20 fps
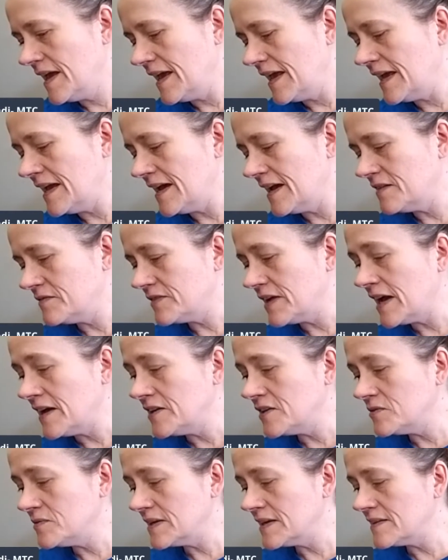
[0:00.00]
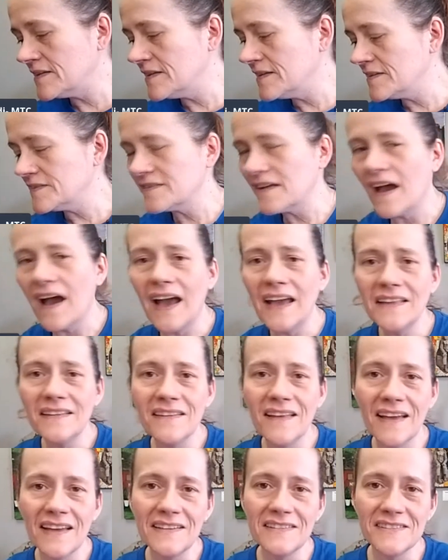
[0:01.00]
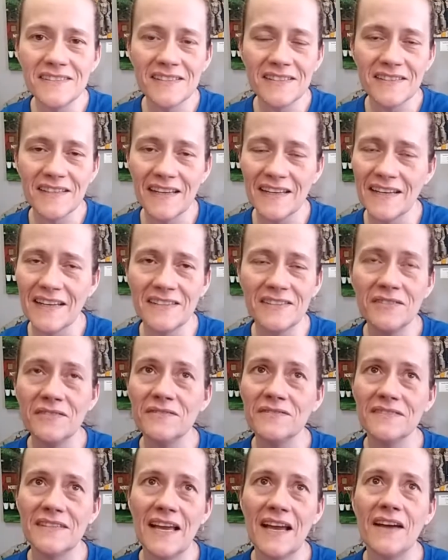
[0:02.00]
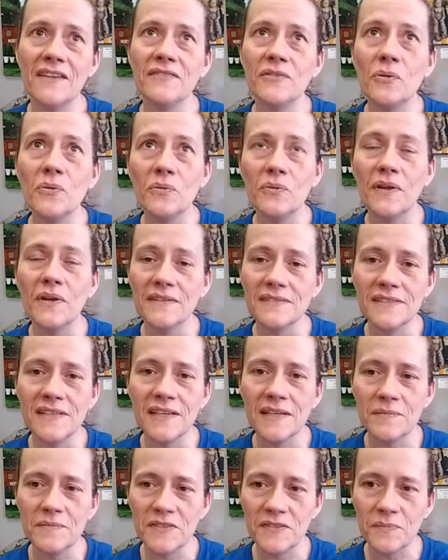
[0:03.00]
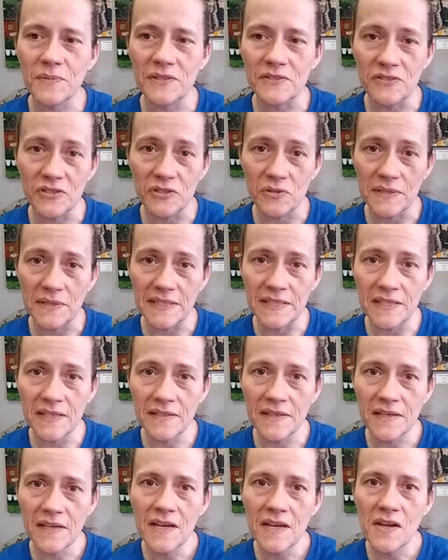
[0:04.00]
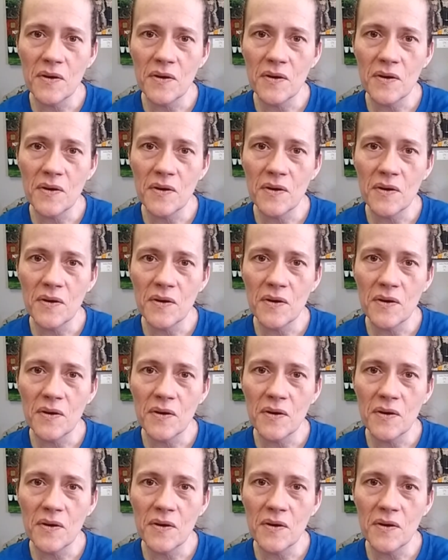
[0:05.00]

And value in this, I liked, and I don't have a whole lot of time to spend doing it,